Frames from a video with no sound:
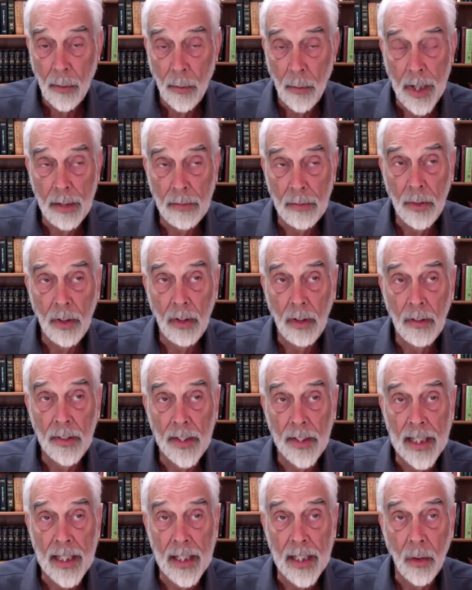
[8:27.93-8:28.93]

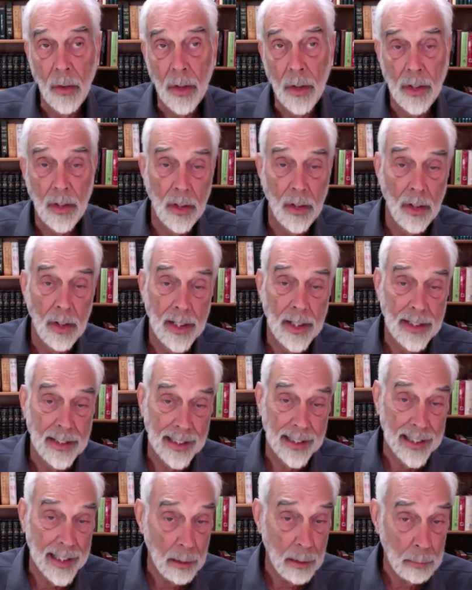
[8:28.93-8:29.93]
However, the order
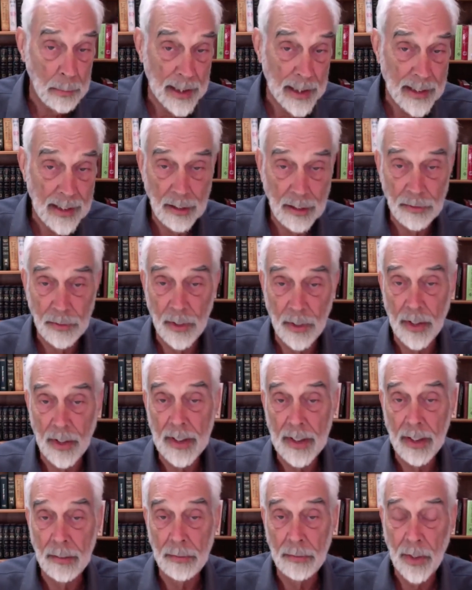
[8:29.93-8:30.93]
is a little bit
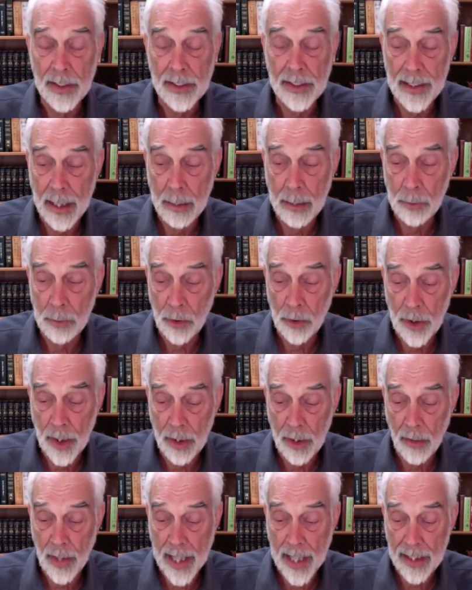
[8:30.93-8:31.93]
different. For example,
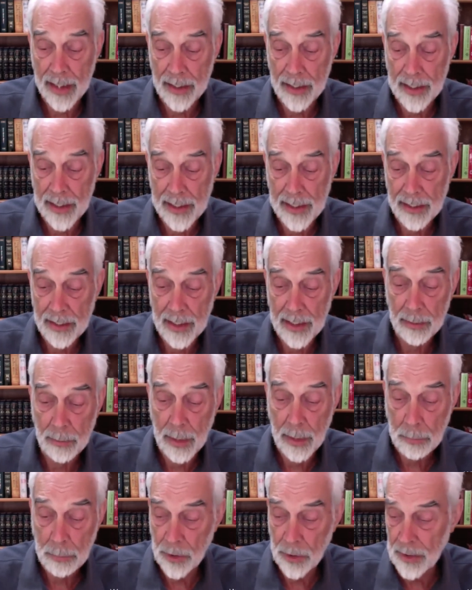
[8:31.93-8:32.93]
generalities,
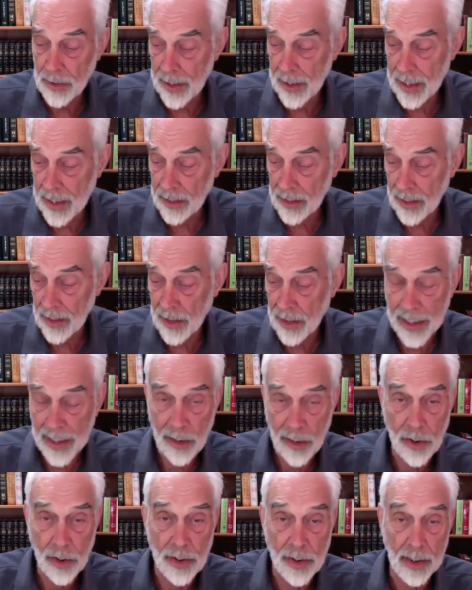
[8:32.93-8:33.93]
he puts it as
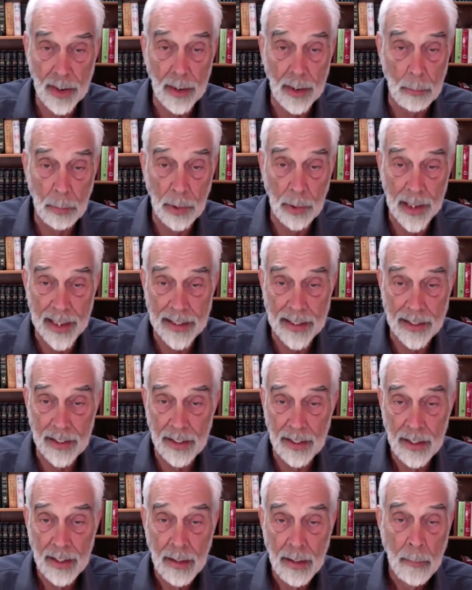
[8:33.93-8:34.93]
sensations and
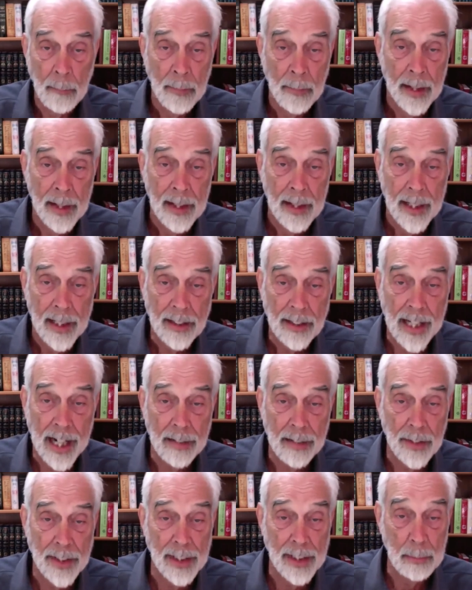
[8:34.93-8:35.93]
complaints. It's
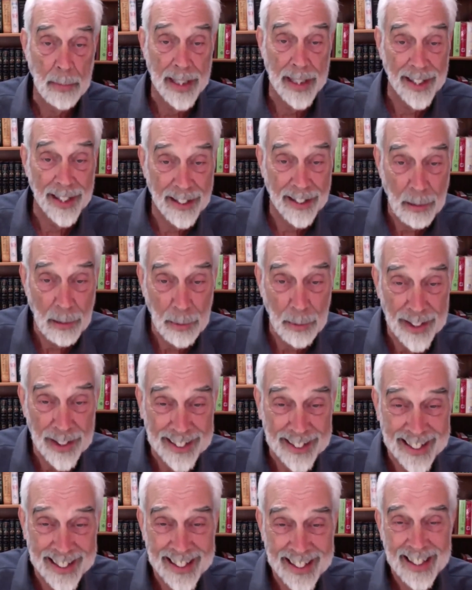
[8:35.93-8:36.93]
kind of in the middle of the
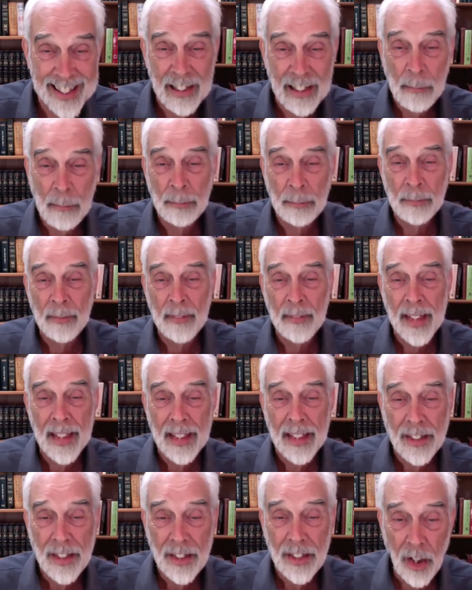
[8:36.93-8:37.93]
book.
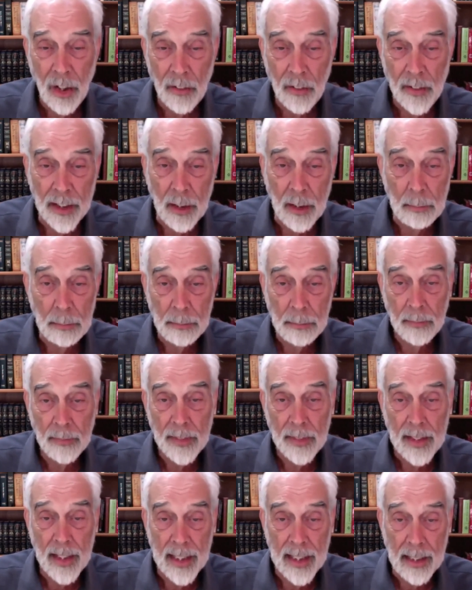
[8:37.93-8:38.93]
So
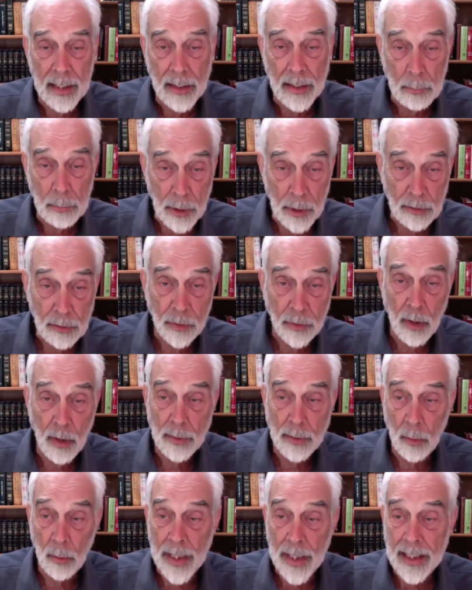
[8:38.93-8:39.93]
the book
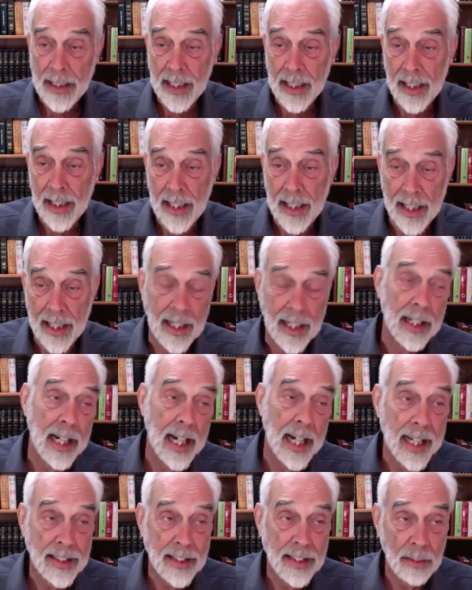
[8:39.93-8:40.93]
form that we did,
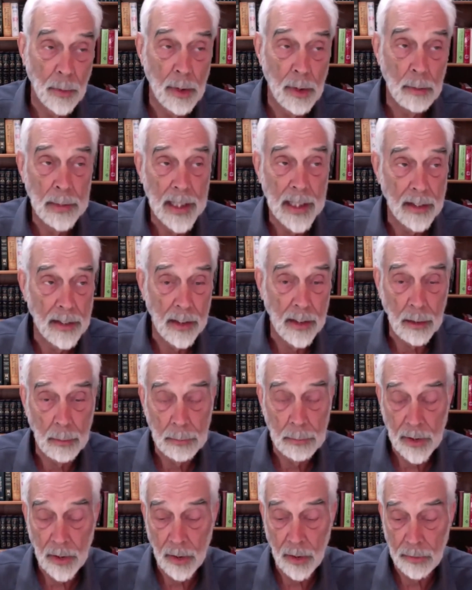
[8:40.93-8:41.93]
and as it will be on the
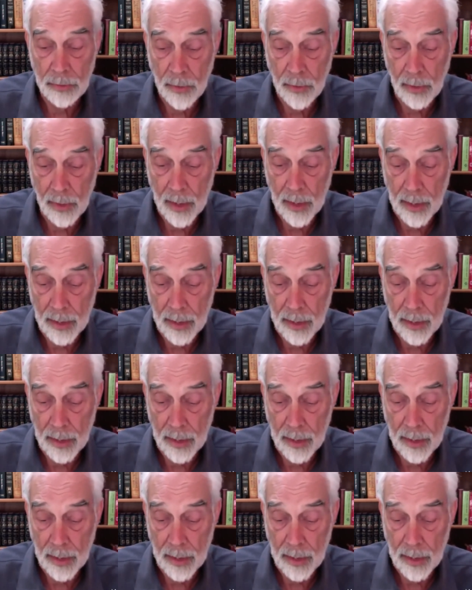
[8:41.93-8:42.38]
computer